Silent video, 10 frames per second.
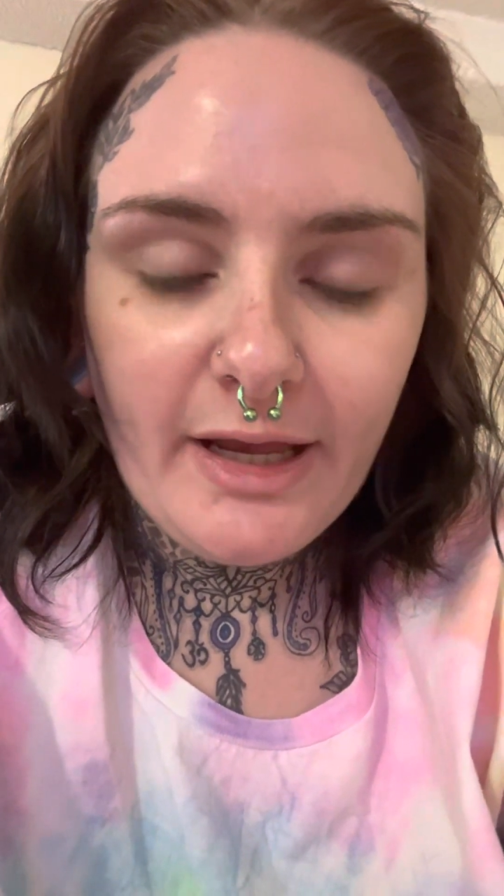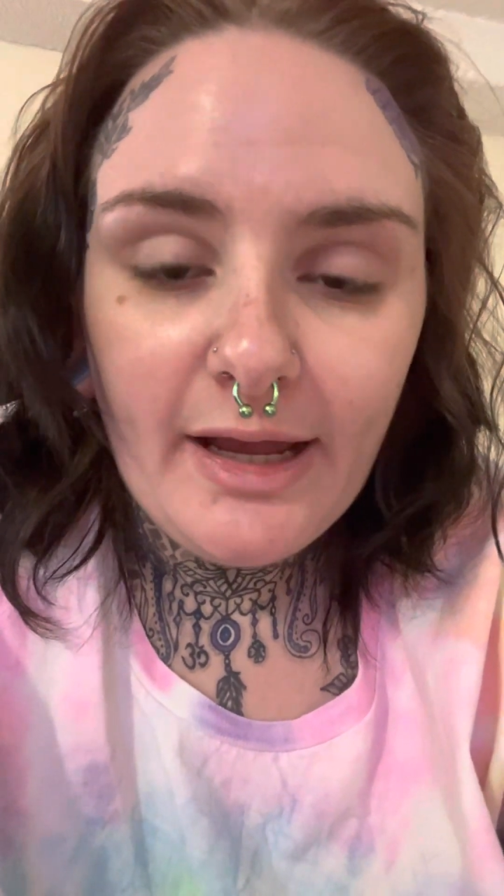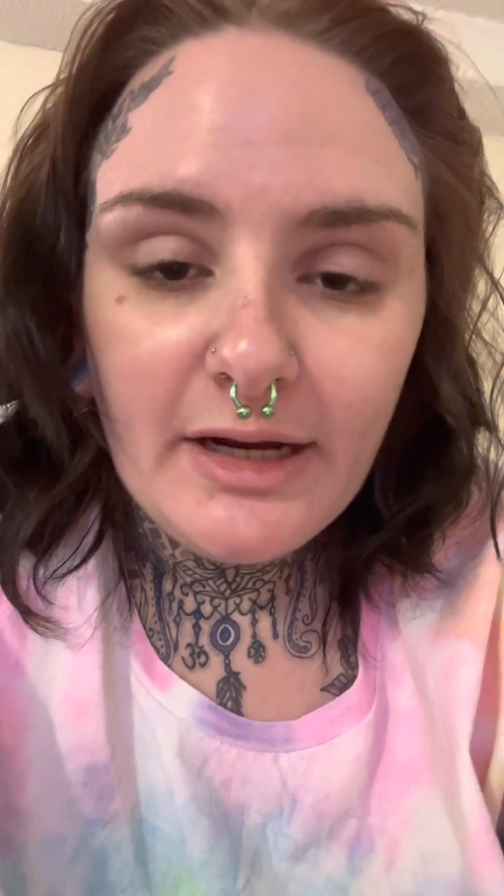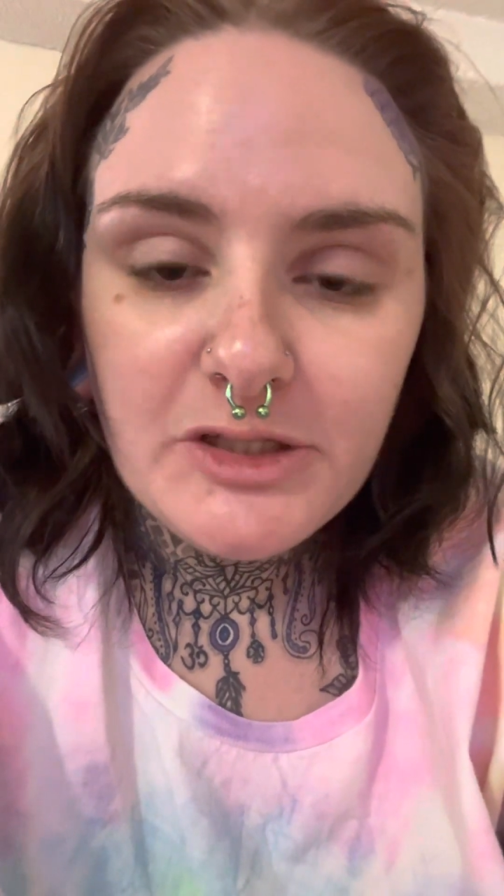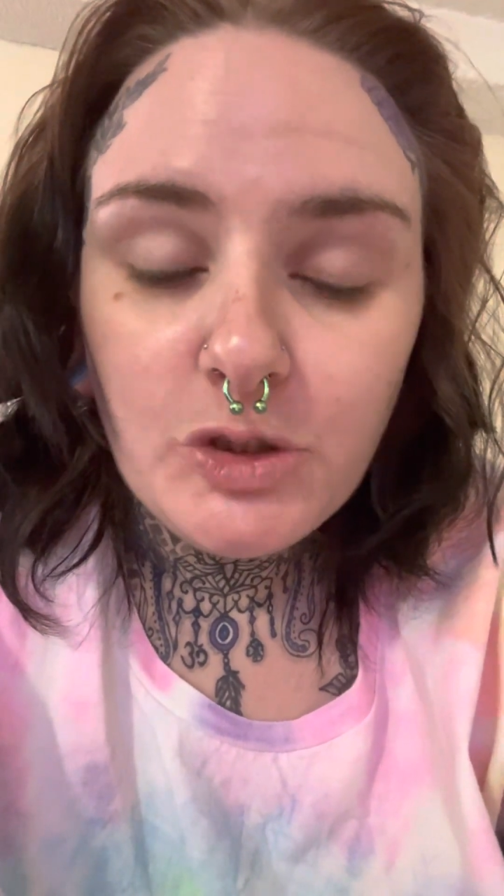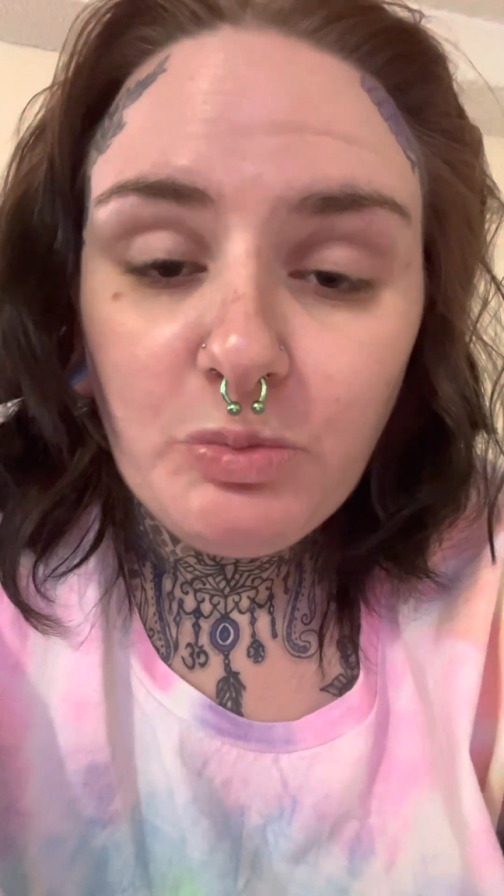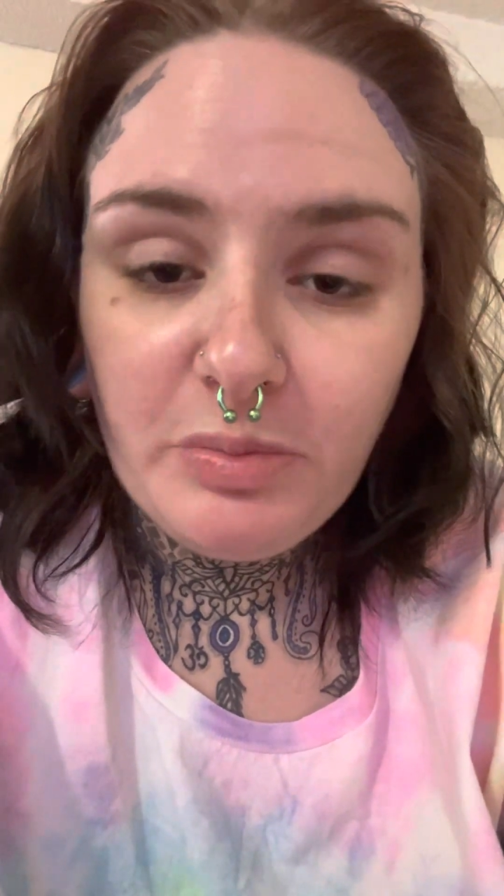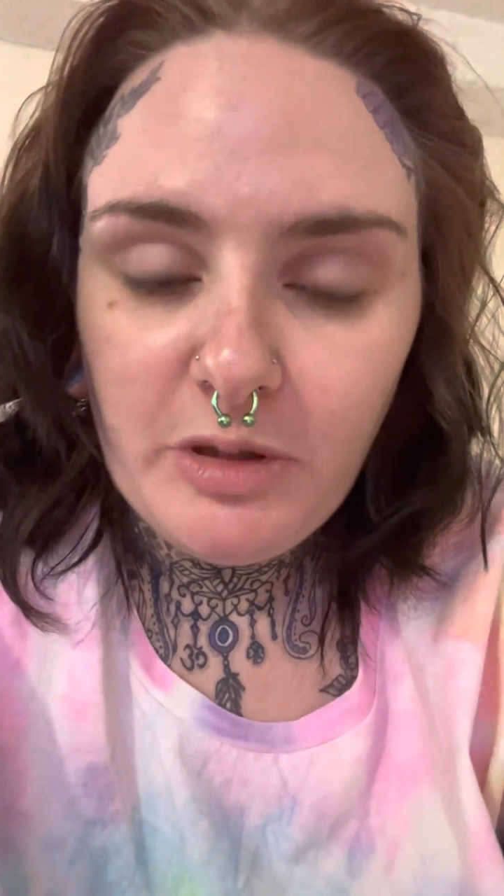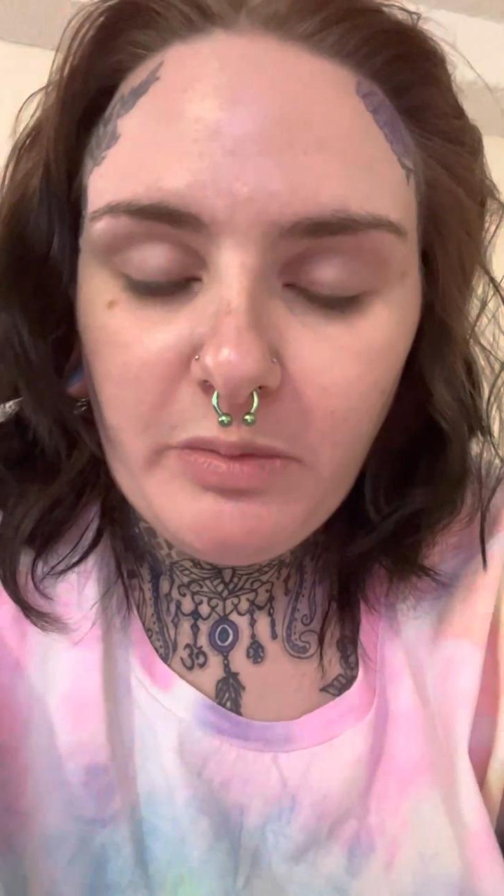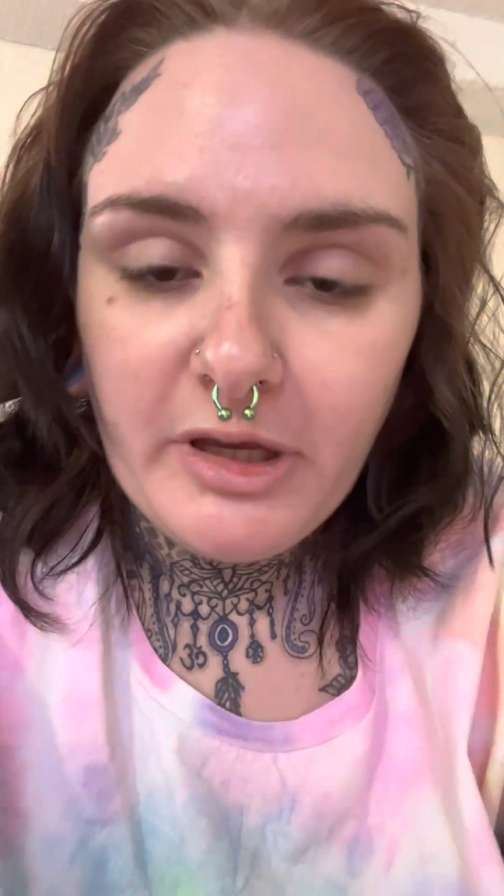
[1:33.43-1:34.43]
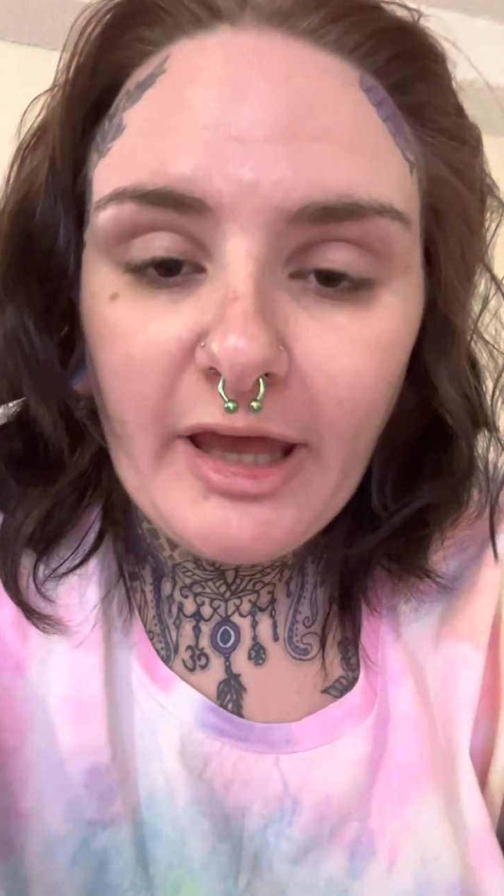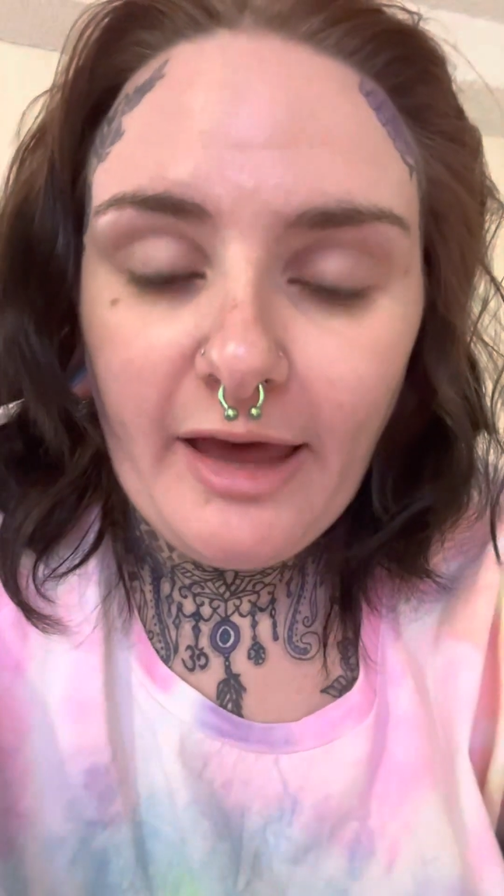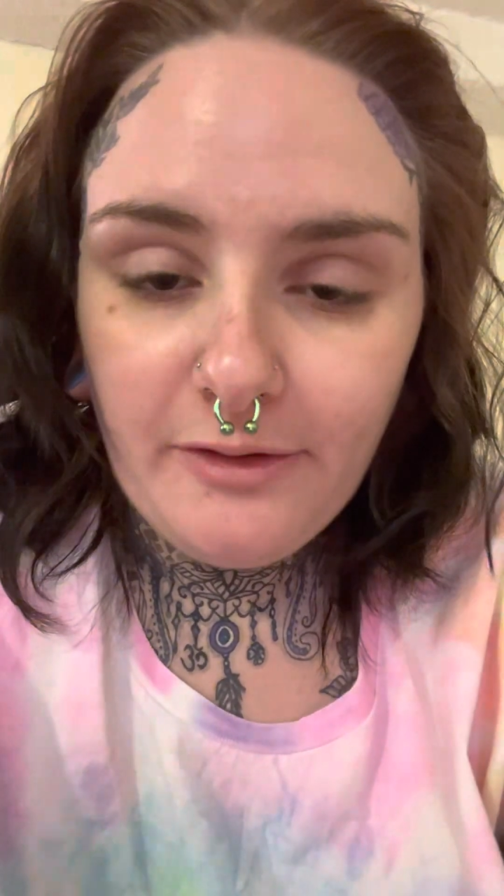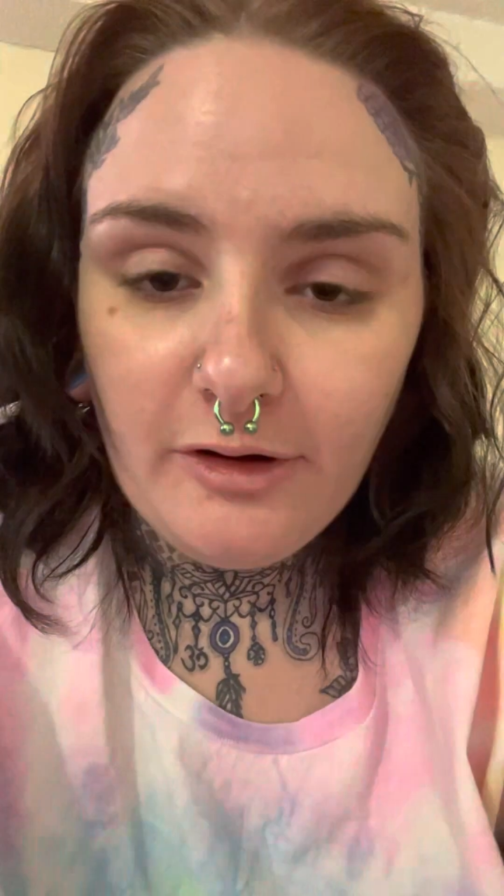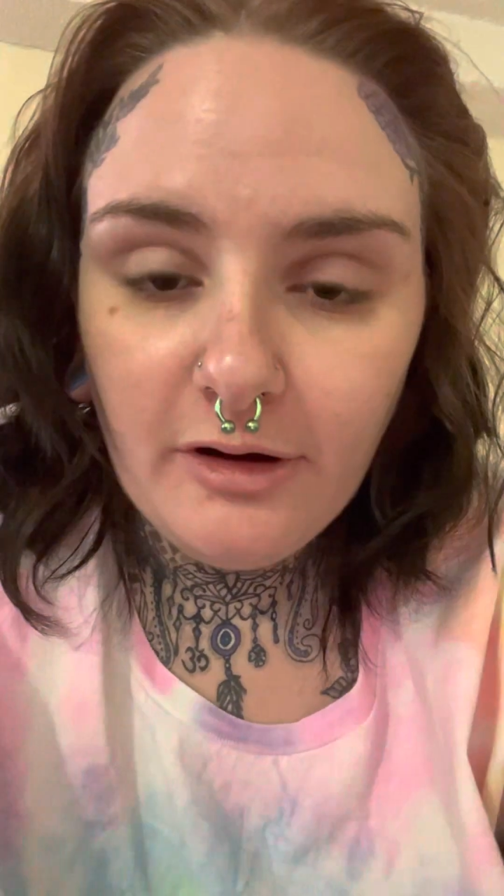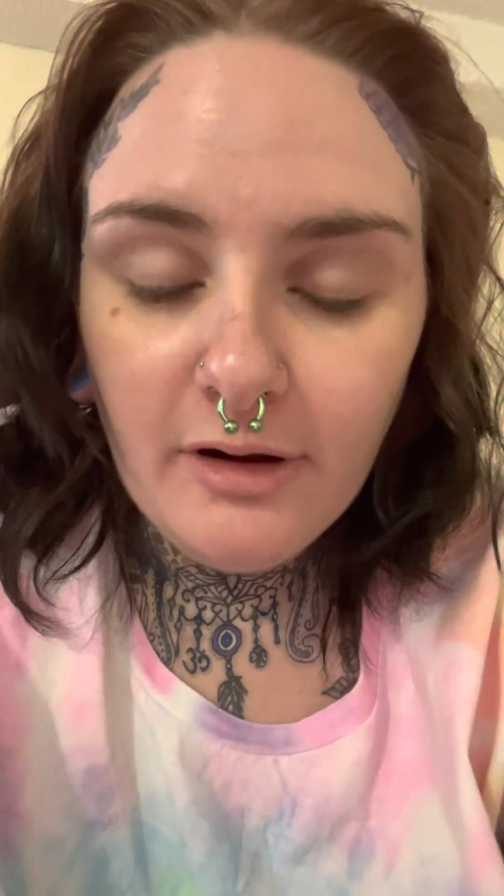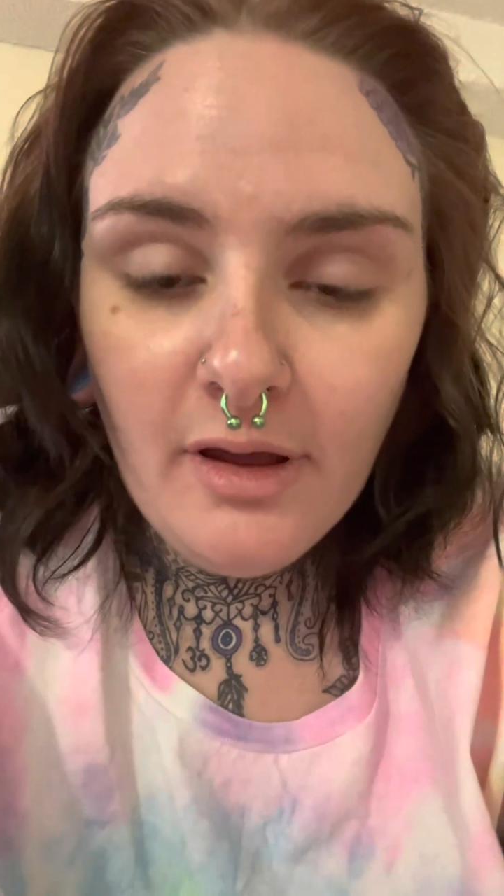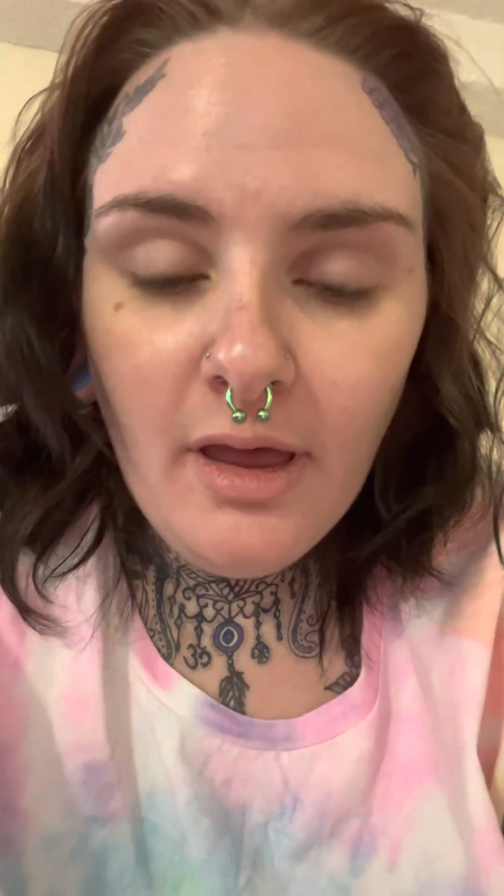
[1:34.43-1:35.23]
I had a suprapubic catheter,